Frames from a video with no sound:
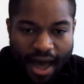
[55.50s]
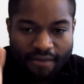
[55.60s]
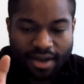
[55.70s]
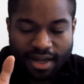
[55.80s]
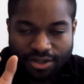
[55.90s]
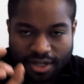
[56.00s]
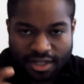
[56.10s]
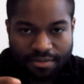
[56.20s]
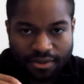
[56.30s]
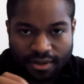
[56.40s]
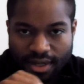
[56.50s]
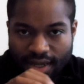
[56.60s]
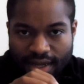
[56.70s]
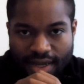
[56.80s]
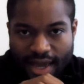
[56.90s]
having an adjustable
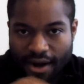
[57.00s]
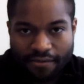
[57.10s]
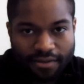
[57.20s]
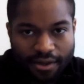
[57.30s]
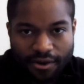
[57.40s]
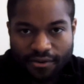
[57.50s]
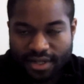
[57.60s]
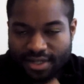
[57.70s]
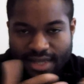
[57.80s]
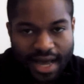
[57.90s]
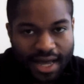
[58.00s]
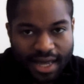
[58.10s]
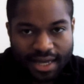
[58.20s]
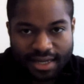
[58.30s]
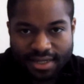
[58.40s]
airflow, the
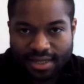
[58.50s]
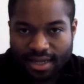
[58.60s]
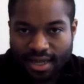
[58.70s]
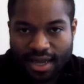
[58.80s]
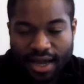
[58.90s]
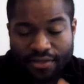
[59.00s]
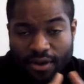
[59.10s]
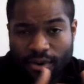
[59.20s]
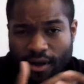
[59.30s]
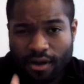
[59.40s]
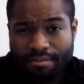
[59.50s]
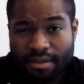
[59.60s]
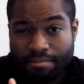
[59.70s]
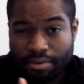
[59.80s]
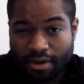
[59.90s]
size. I thought it would all
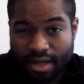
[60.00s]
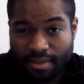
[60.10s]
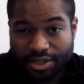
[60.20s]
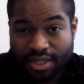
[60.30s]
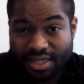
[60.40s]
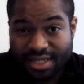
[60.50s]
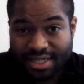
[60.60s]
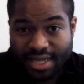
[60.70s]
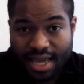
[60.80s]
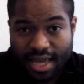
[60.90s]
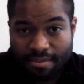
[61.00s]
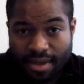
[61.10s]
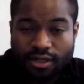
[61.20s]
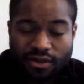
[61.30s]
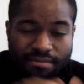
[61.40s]
be pretty much the same.
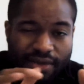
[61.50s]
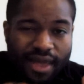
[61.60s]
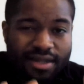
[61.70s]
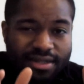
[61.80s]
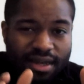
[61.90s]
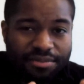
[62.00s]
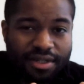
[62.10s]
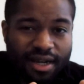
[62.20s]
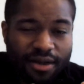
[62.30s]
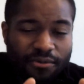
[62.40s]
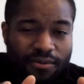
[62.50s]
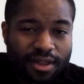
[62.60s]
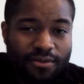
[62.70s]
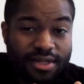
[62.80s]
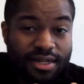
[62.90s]
So I made that assumption and it
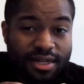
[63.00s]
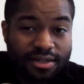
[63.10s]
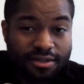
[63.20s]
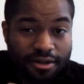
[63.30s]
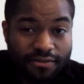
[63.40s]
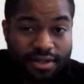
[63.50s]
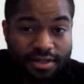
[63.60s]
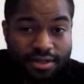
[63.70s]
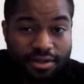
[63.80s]
really was a disservice